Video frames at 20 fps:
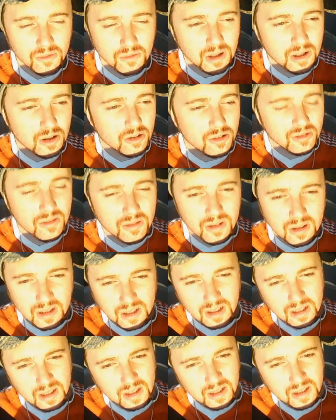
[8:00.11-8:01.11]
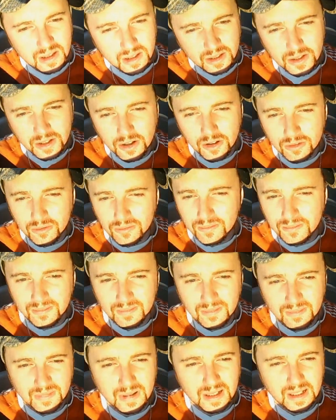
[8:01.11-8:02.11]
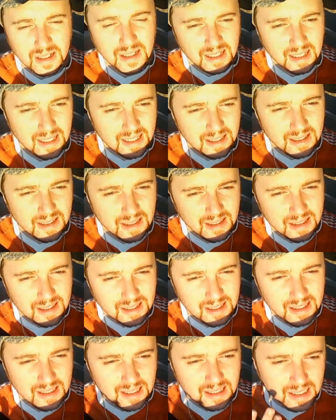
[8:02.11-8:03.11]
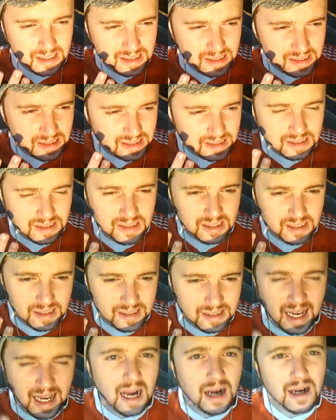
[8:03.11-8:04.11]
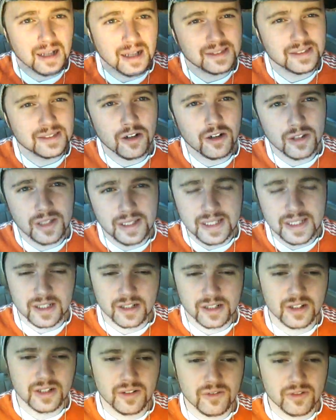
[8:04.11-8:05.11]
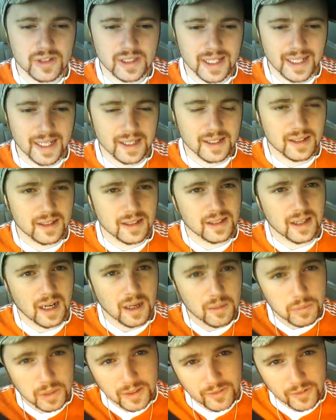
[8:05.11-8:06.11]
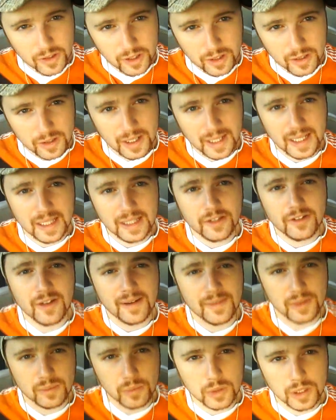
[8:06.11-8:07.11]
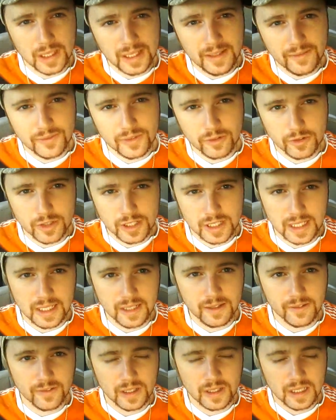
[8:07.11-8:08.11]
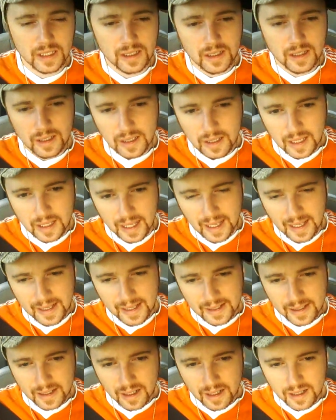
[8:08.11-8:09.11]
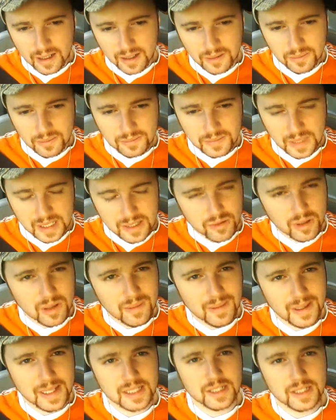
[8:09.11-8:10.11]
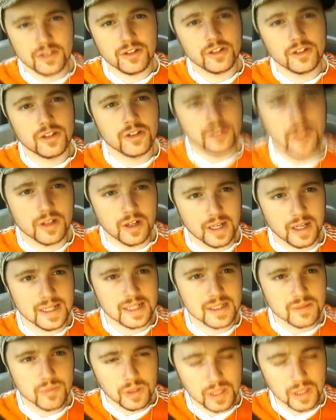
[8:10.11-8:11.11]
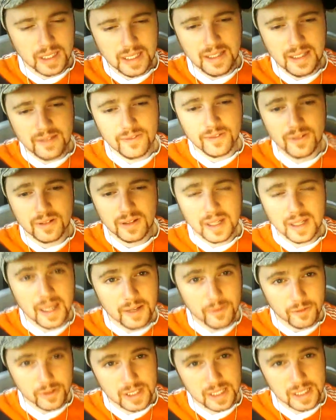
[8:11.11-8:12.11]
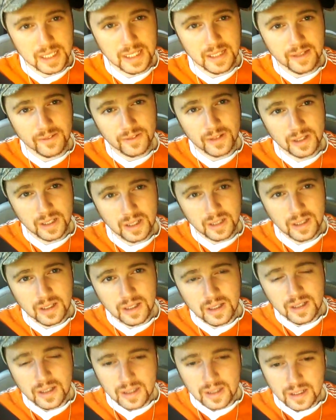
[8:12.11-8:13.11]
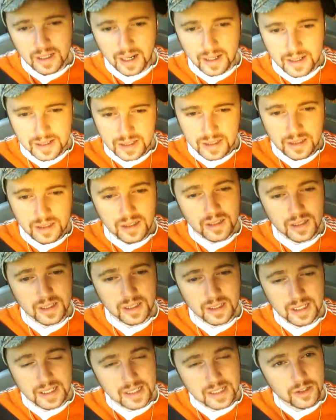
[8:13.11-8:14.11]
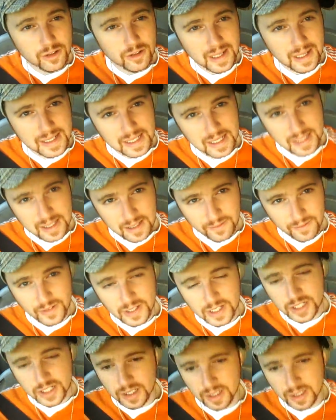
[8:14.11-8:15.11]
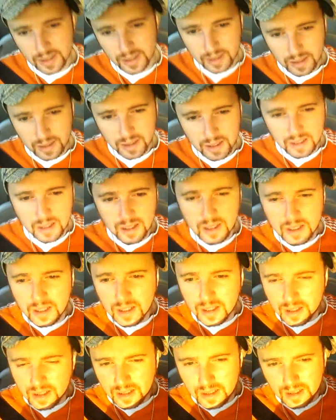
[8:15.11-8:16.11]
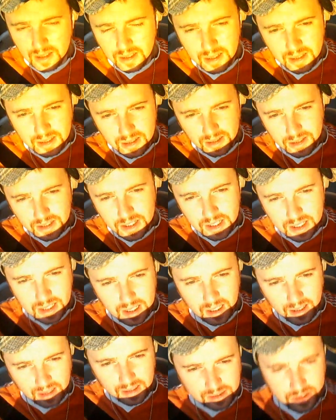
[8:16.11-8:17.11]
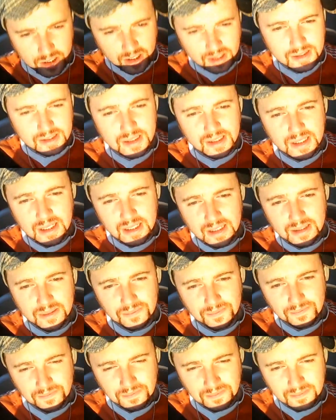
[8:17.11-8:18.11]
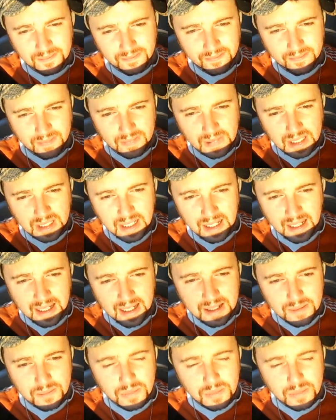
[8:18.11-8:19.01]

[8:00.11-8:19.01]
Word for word: disagree with that. I believe, on the other hand, you have to believe to receive. And uh, that's what I'm asking you to do tonight is believe and receive. God is good. His grace is sufficient. Just uh, trust in Him and be like the little children. Depend on your Father. Depend on Him. Trust in Him.